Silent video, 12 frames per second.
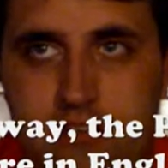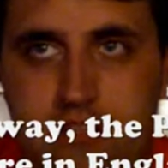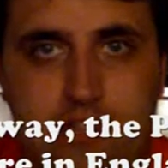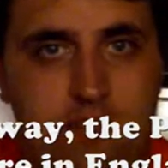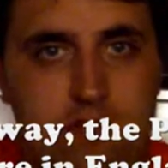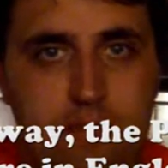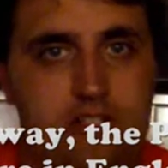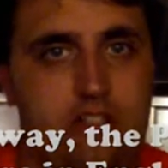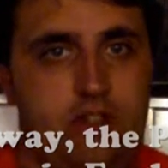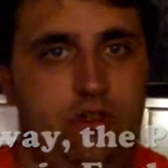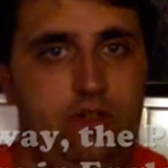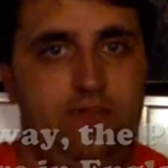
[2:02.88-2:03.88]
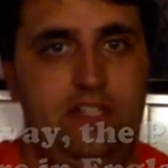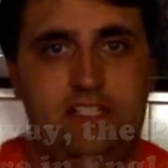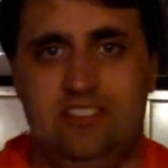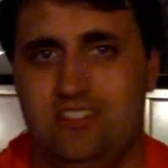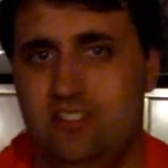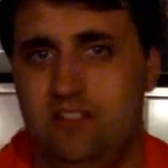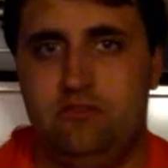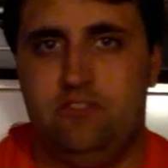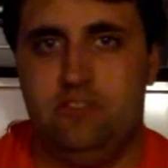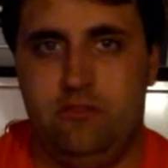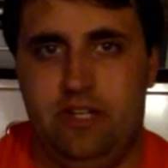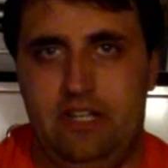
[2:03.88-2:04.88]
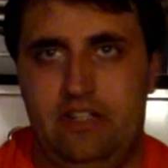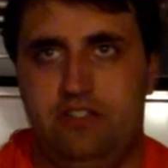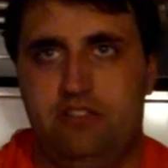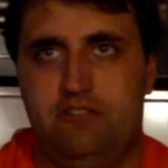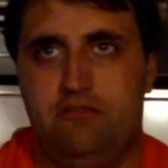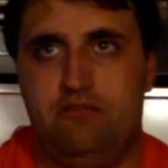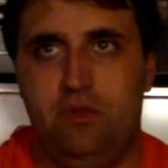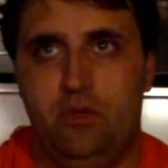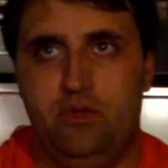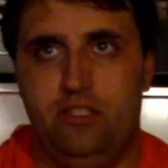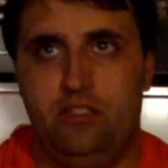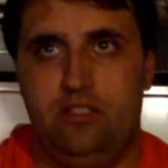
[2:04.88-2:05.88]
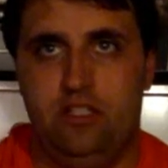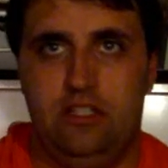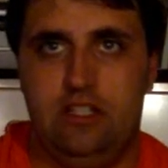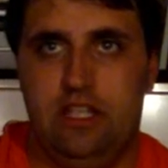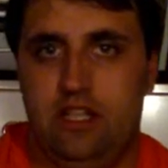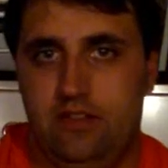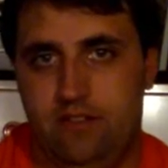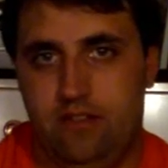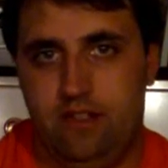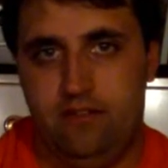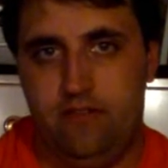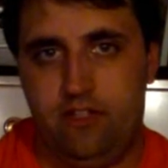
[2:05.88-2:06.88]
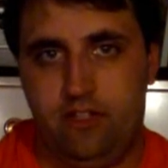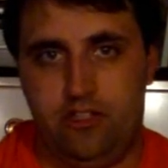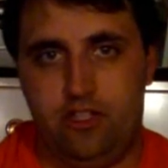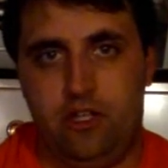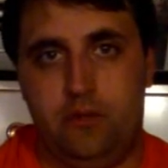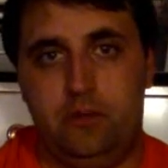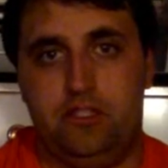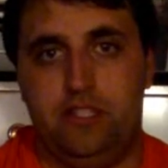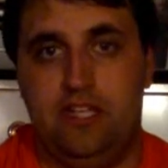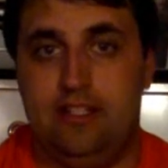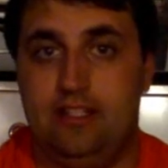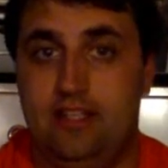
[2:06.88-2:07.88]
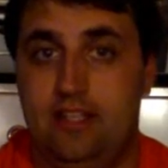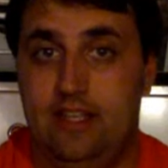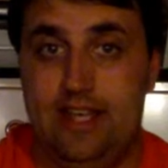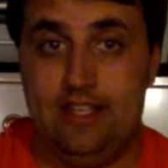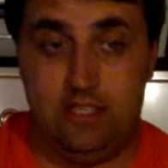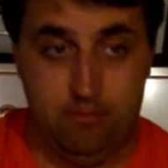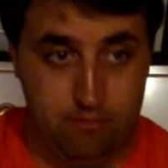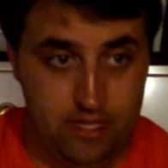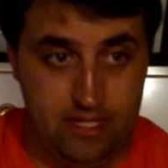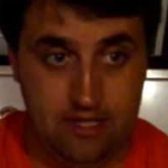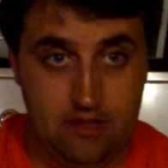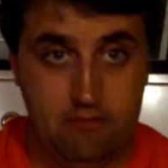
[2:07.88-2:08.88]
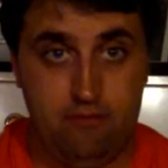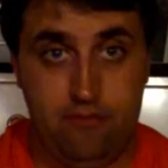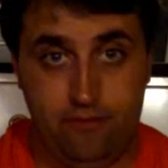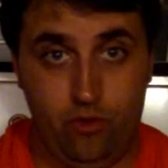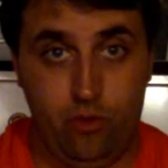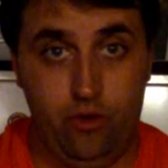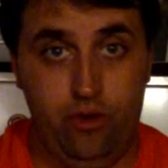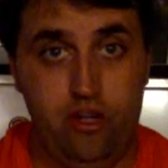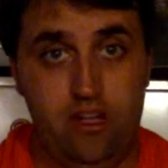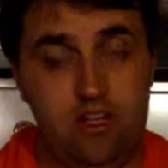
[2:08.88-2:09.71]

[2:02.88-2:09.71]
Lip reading: not to mention all of these strange movies and television shows he has been in before.